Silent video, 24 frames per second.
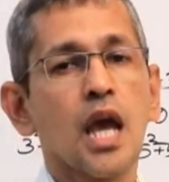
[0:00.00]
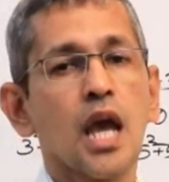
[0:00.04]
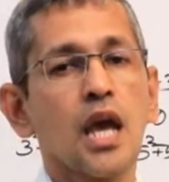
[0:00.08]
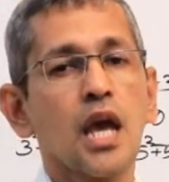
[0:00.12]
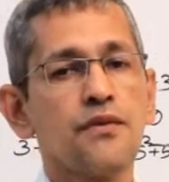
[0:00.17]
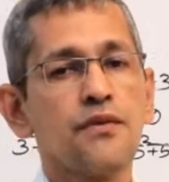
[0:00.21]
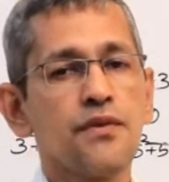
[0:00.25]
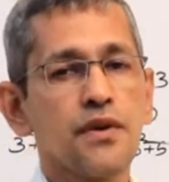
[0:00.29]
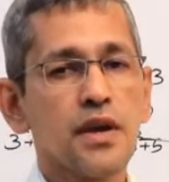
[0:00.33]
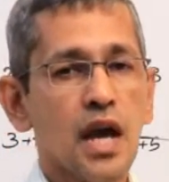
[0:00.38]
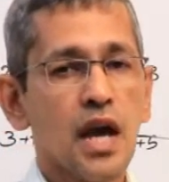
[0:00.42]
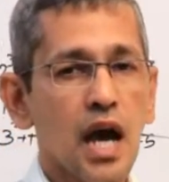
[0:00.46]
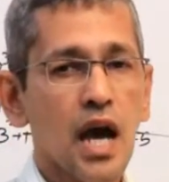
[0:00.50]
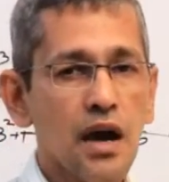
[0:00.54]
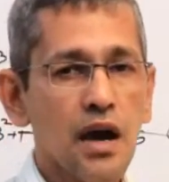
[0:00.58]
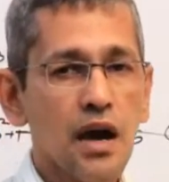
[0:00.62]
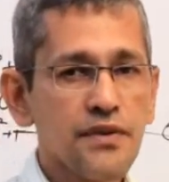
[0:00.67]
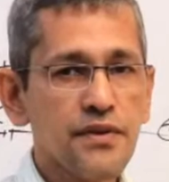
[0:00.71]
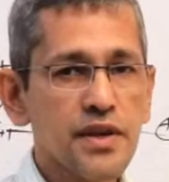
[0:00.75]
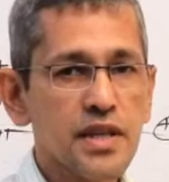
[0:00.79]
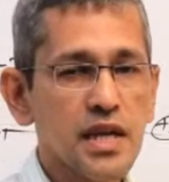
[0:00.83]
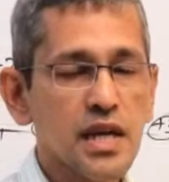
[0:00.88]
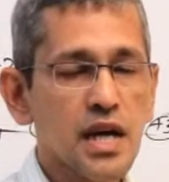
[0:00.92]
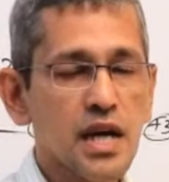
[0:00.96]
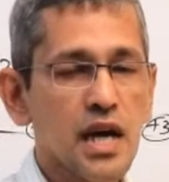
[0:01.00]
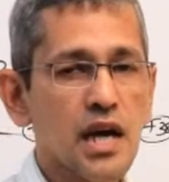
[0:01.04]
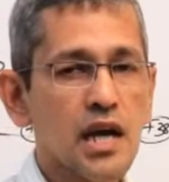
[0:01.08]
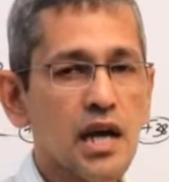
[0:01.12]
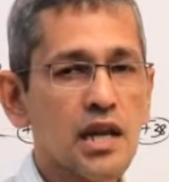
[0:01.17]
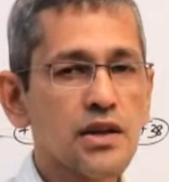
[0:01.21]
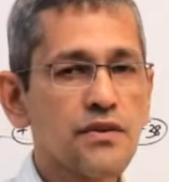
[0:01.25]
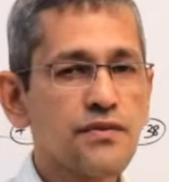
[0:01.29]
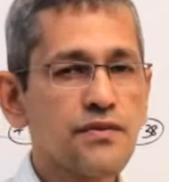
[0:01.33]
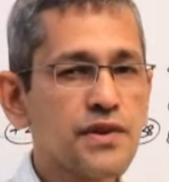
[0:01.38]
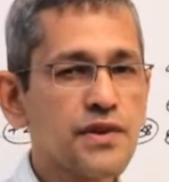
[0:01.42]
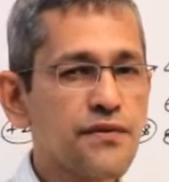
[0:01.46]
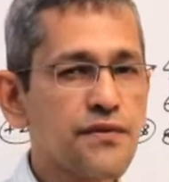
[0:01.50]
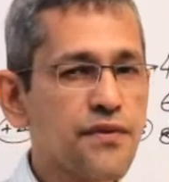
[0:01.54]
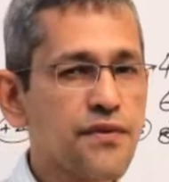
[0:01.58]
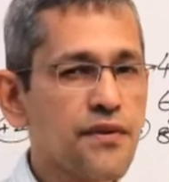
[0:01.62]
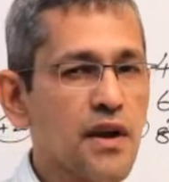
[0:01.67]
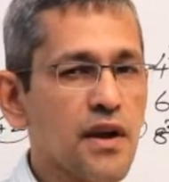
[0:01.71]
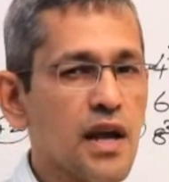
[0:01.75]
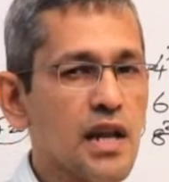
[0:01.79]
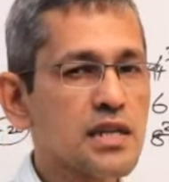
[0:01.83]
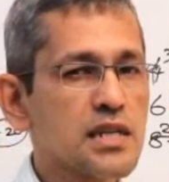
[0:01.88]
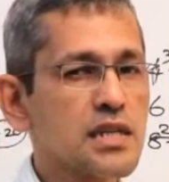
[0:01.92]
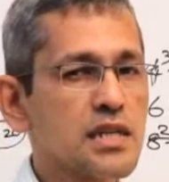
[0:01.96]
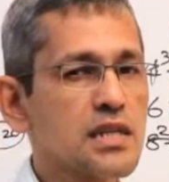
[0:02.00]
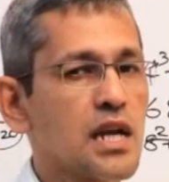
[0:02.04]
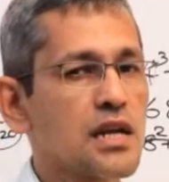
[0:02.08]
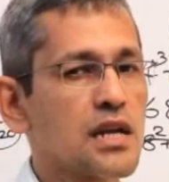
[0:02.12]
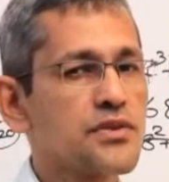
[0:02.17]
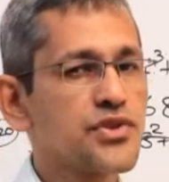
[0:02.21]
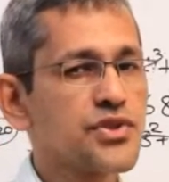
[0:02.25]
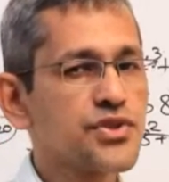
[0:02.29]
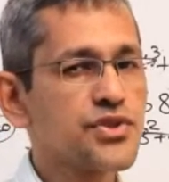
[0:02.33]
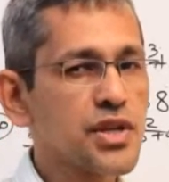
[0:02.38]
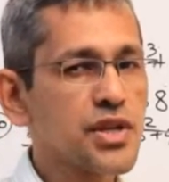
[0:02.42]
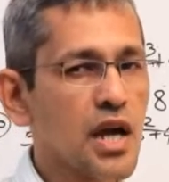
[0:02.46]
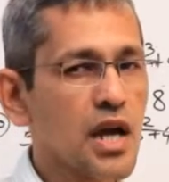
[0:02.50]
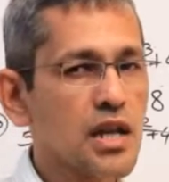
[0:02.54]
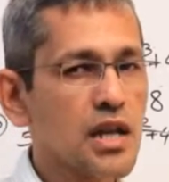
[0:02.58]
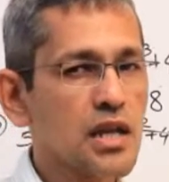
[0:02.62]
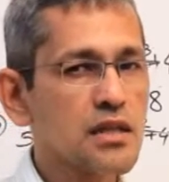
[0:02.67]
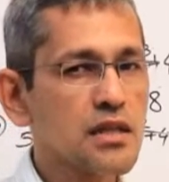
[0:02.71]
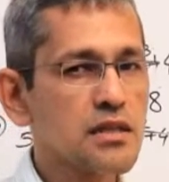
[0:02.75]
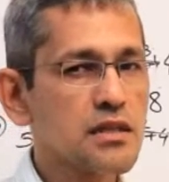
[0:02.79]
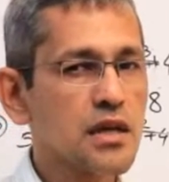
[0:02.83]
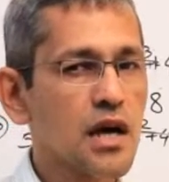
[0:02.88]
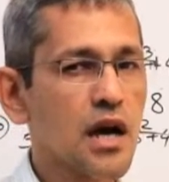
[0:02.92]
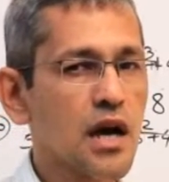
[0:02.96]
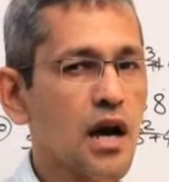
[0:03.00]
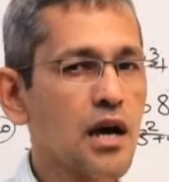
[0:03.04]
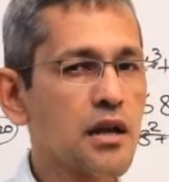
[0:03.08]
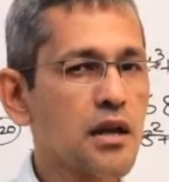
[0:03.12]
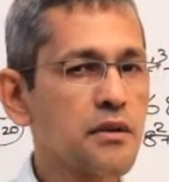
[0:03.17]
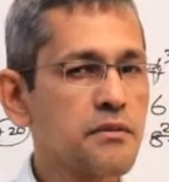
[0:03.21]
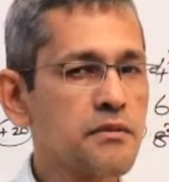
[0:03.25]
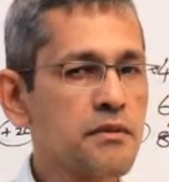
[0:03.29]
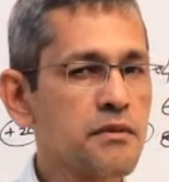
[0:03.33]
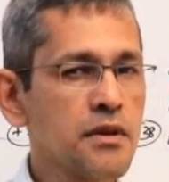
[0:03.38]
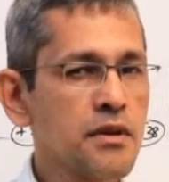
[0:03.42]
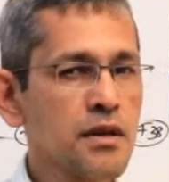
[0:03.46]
If you have any kind of difficulty in understanding that